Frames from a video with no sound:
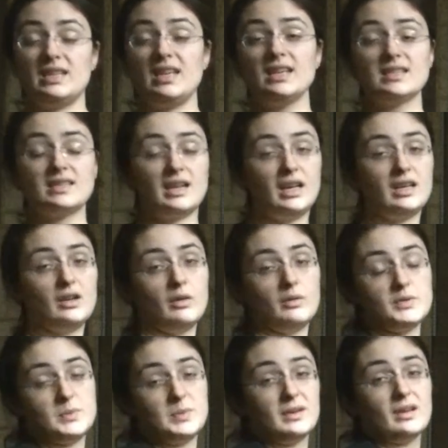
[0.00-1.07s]
Yes, I know I'm
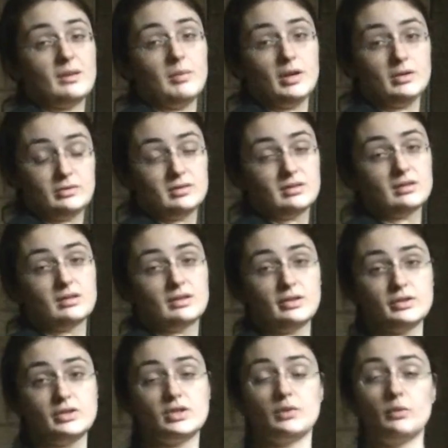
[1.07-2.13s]
speaking about
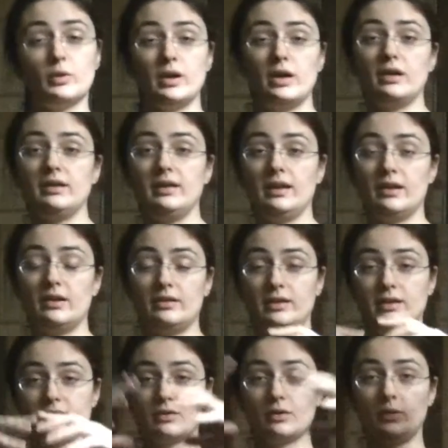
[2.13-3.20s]
glutes where the air
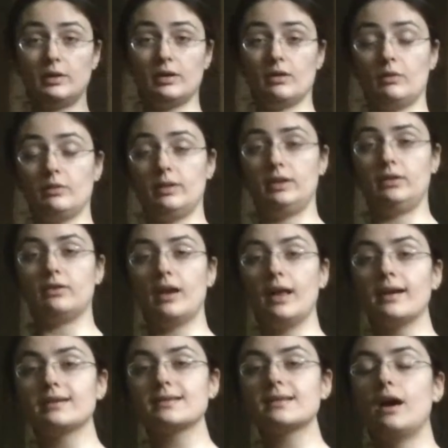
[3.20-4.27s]
is going only in your lungs.